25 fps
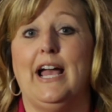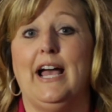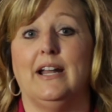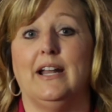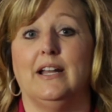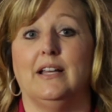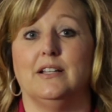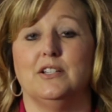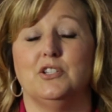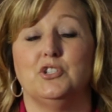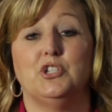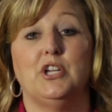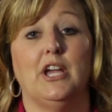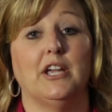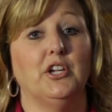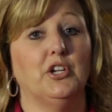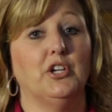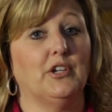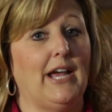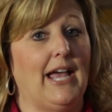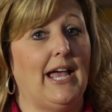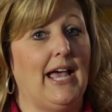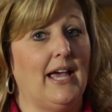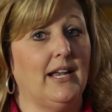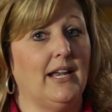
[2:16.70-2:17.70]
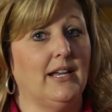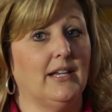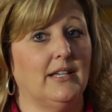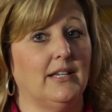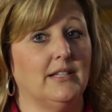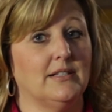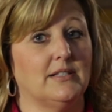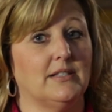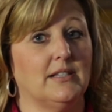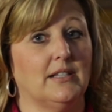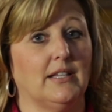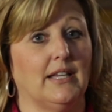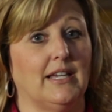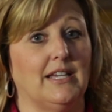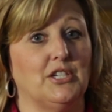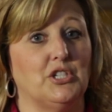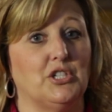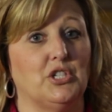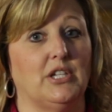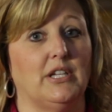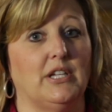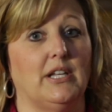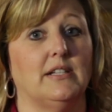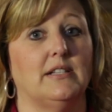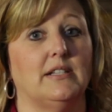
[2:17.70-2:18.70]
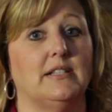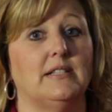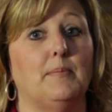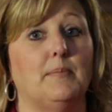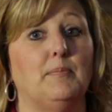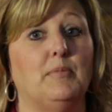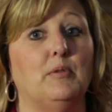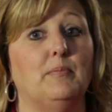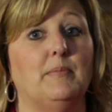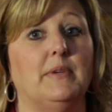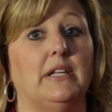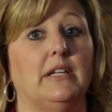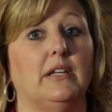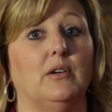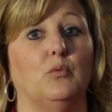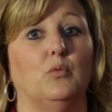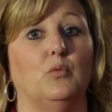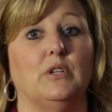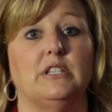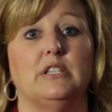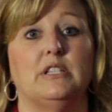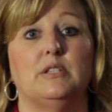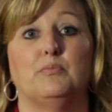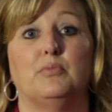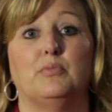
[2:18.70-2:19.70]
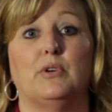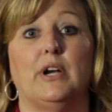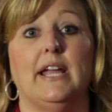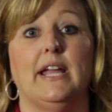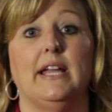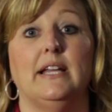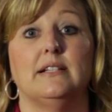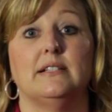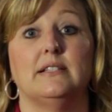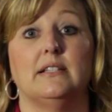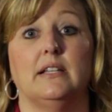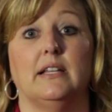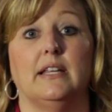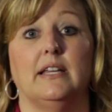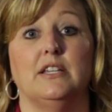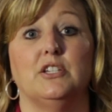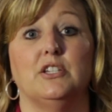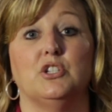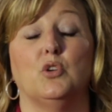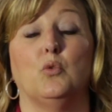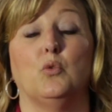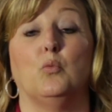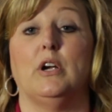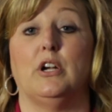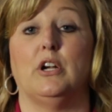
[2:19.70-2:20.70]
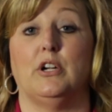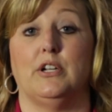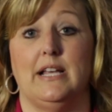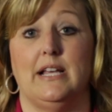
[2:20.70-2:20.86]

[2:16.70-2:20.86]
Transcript: at it, check your attic insulation and supplement it with spray insulation where